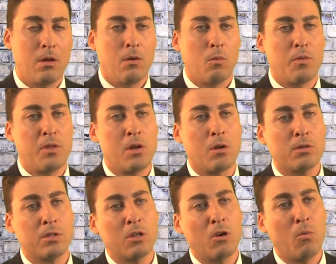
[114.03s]
What the
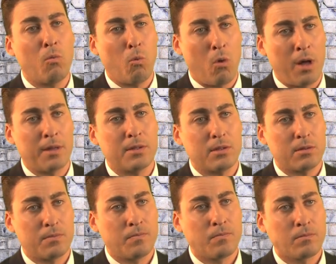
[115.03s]
nursing home wants,
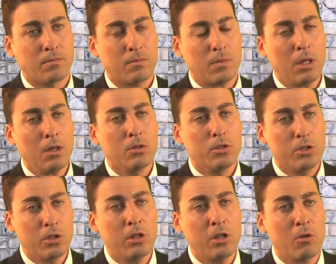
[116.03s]

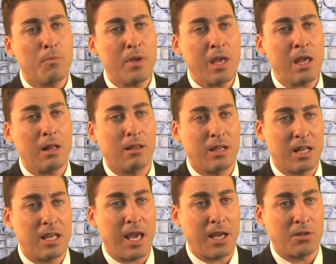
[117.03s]
should there be
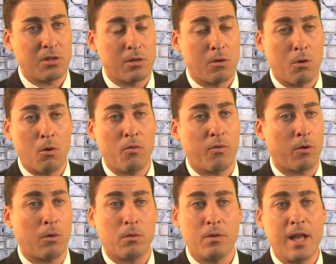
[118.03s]
litigation
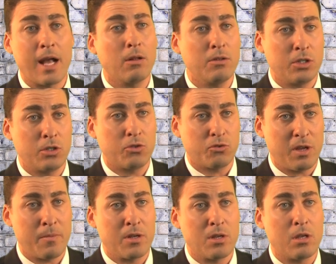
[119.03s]
over negligent
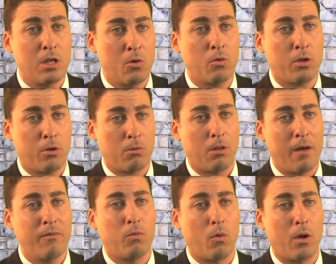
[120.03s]
treatment to you or your
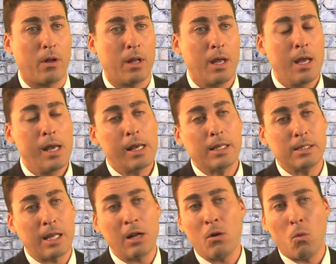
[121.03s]
loved one, is
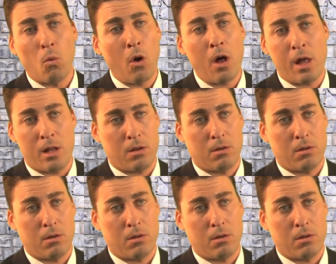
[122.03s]
they don't want